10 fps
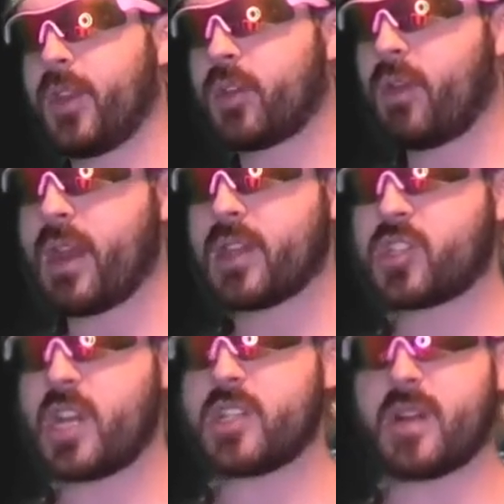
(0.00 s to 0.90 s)
Grand
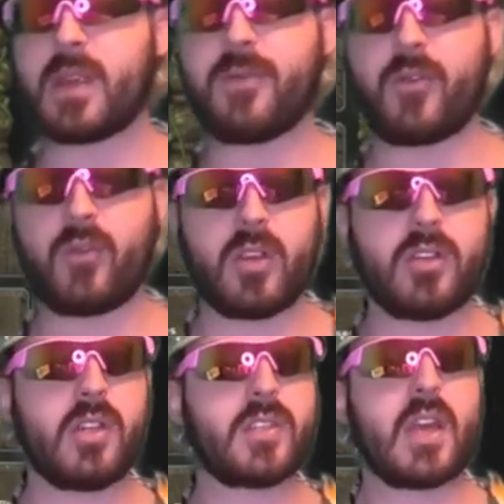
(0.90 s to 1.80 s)
Exchange update for Rune
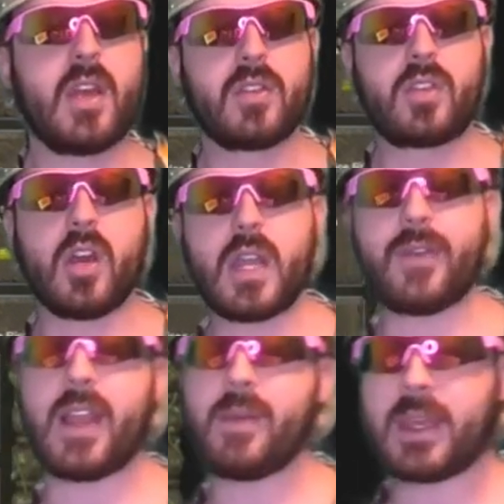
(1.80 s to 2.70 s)
News. Don't
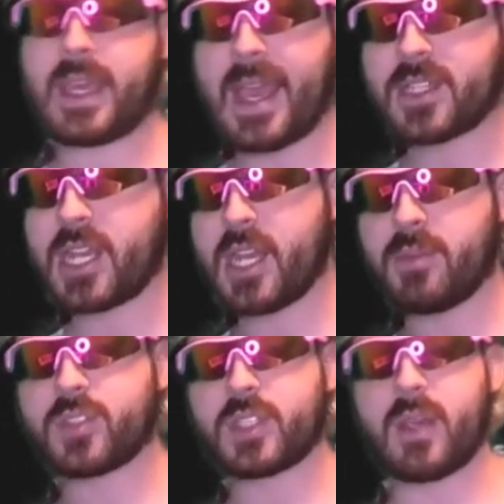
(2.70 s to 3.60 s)
ever let me catch
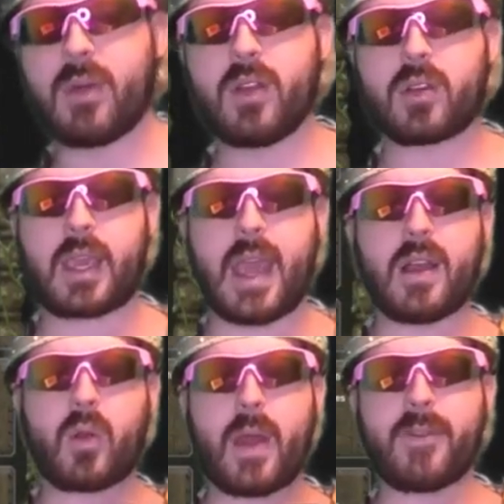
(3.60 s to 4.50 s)
edible seaweed or
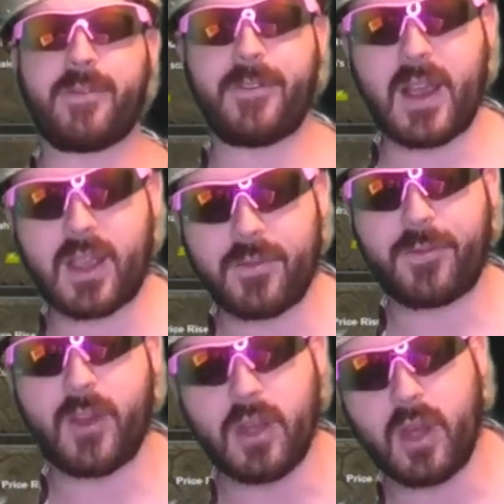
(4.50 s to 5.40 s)
cowquat fucking
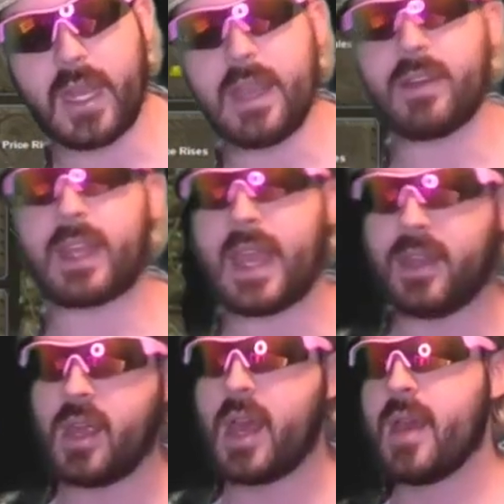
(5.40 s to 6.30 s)
fruit on here
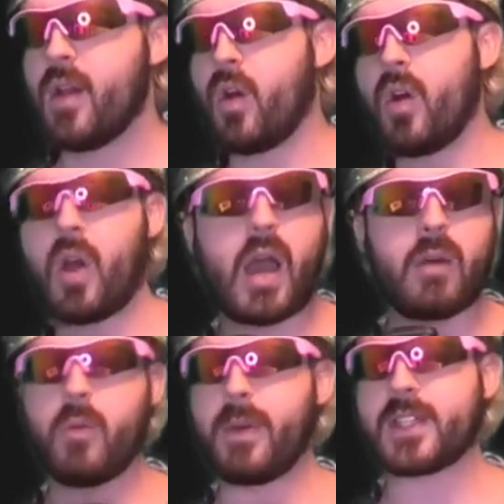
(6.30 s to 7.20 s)
again, or I
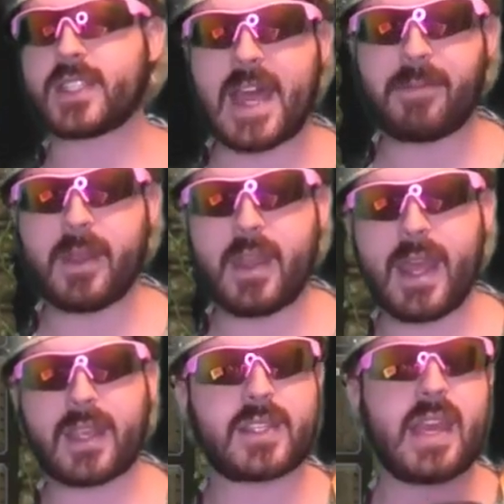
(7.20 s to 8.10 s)
will be snapping
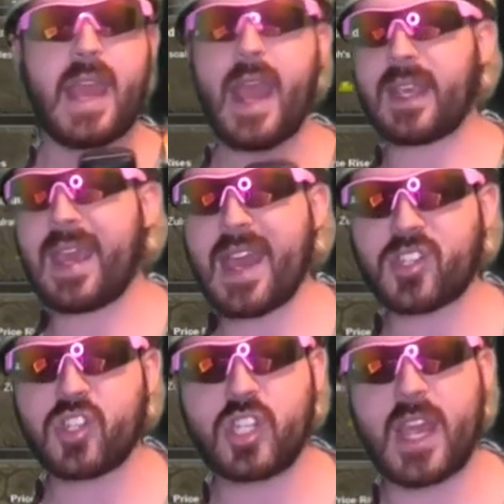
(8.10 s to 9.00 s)
necks and
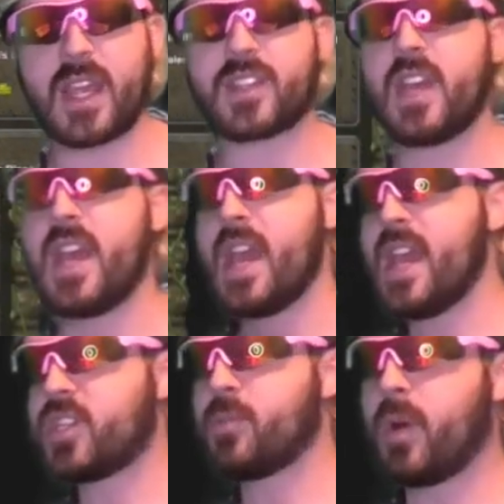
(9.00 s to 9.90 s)
cashing checks.
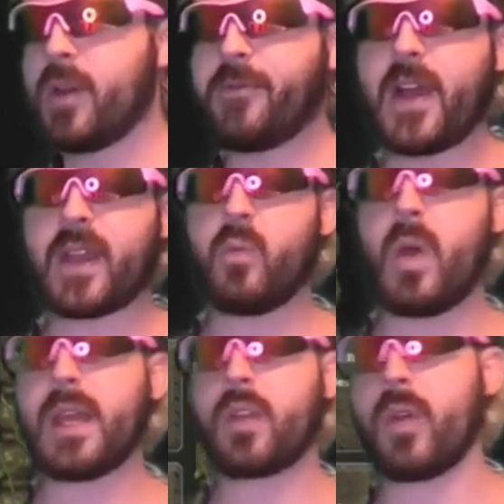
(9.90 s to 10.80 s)
It's your boy fucking
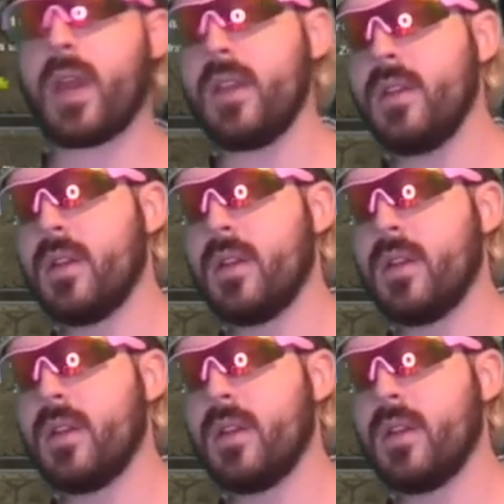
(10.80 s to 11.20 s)
Wade Green.